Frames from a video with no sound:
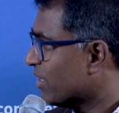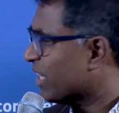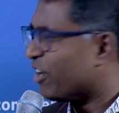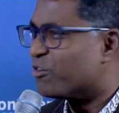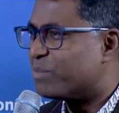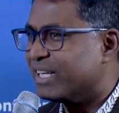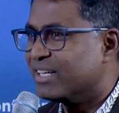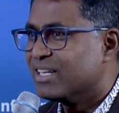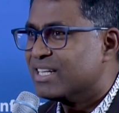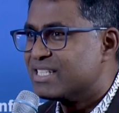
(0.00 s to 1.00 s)
There have
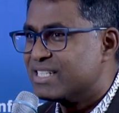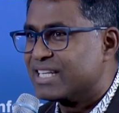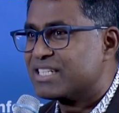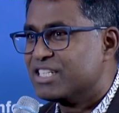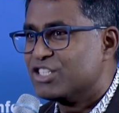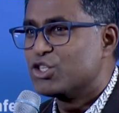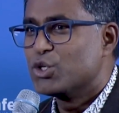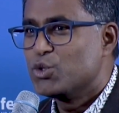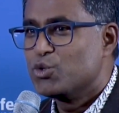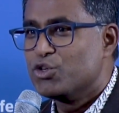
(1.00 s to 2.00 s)
been 62
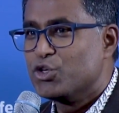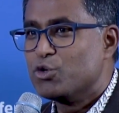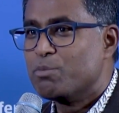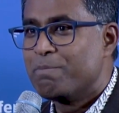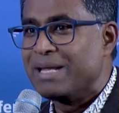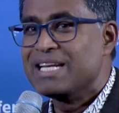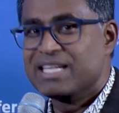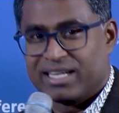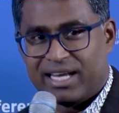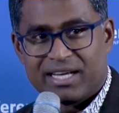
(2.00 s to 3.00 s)
new
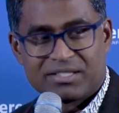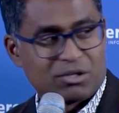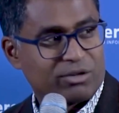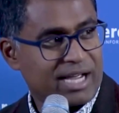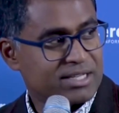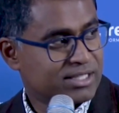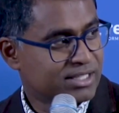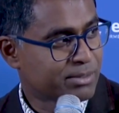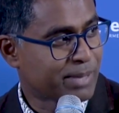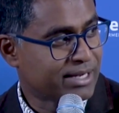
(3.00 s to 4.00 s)
billionaires created in
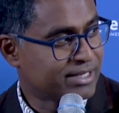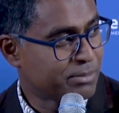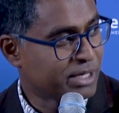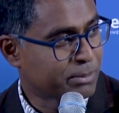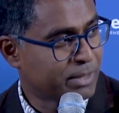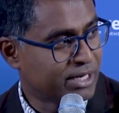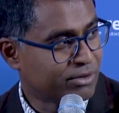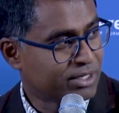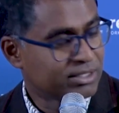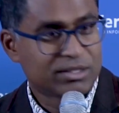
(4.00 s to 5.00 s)
the pandemic
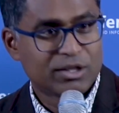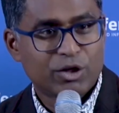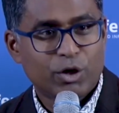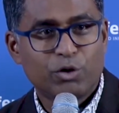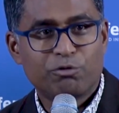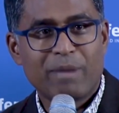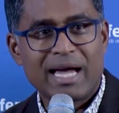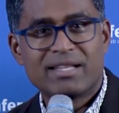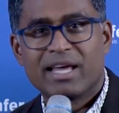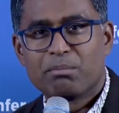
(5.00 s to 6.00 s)
era who've
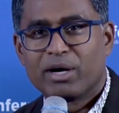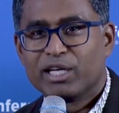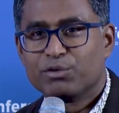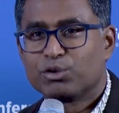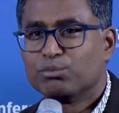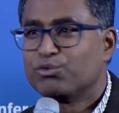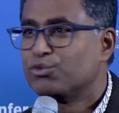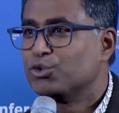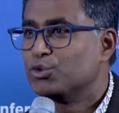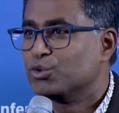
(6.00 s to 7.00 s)
made their money from
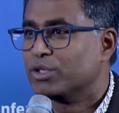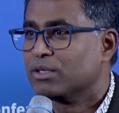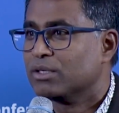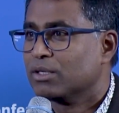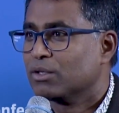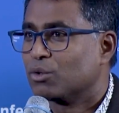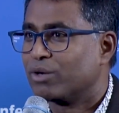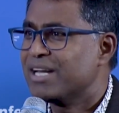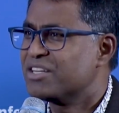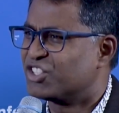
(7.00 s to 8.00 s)
food or
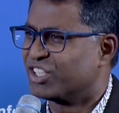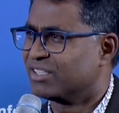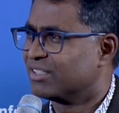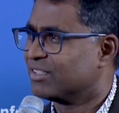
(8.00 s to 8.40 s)
energy